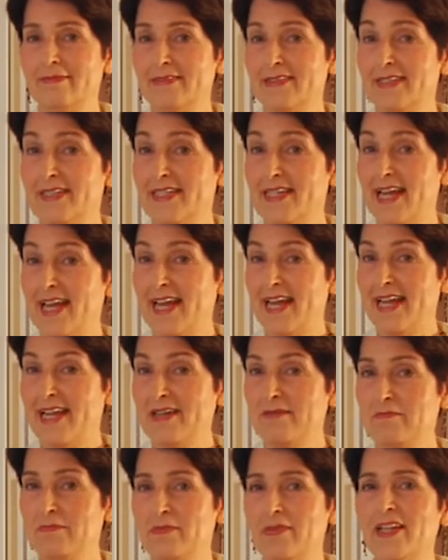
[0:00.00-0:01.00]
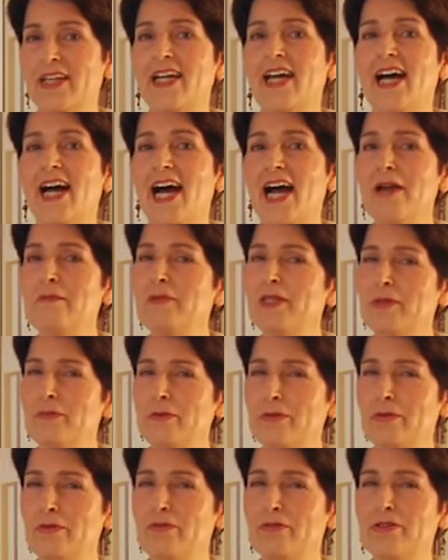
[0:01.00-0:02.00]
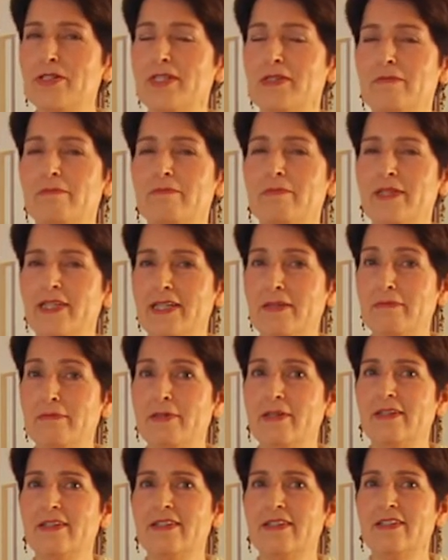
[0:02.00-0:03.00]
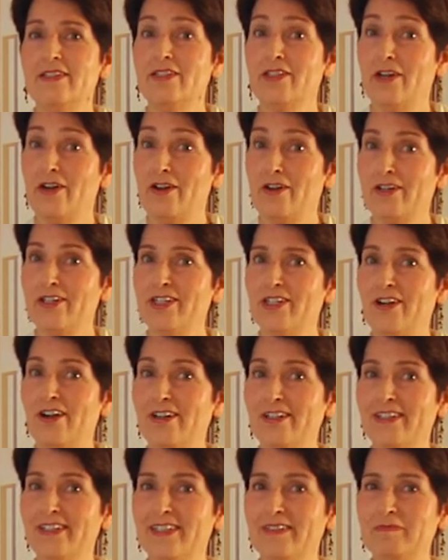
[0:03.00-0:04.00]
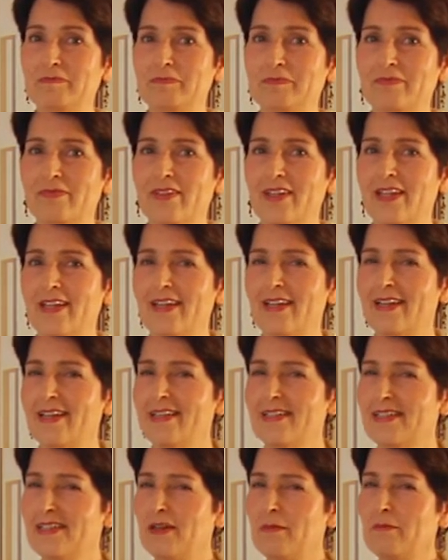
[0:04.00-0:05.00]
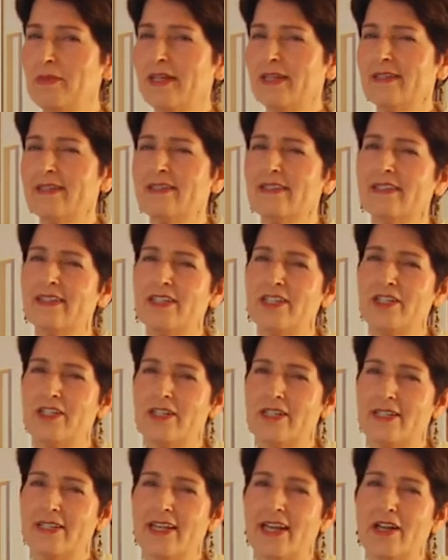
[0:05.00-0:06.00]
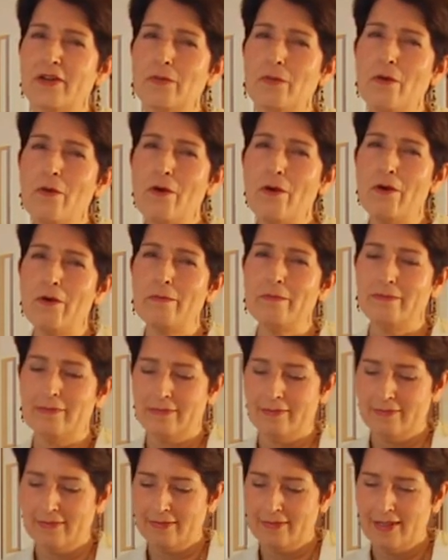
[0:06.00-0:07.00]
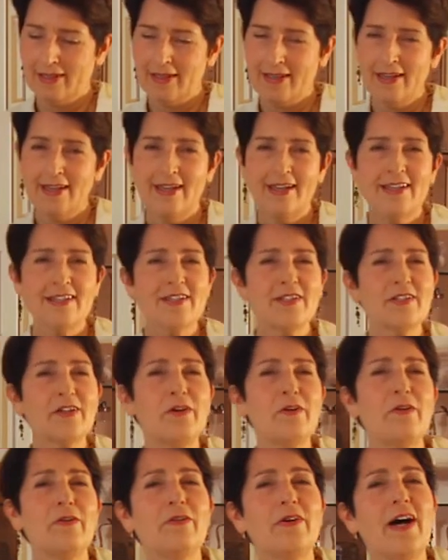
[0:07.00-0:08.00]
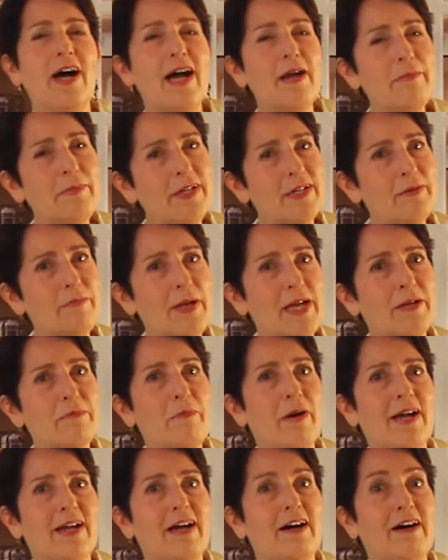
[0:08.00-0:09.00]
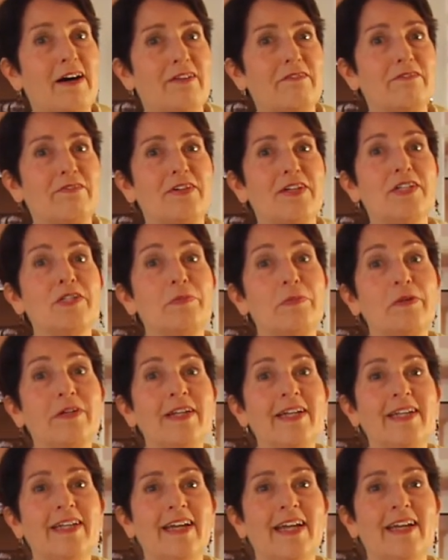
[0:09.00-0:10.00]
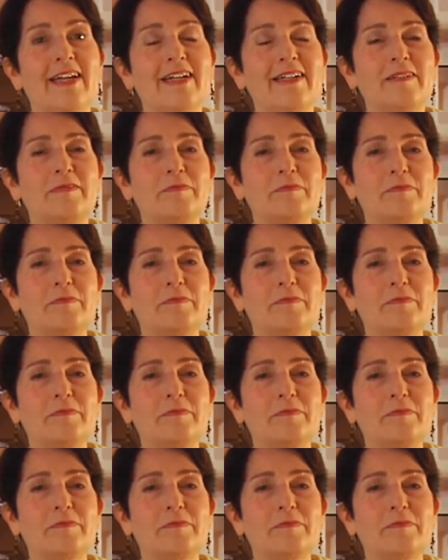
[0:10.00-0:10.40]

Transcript: Today, I'm in the mood for some deep, dark chocolate, something delicious and warm. So I'm going to make my hot fudge pudding cake.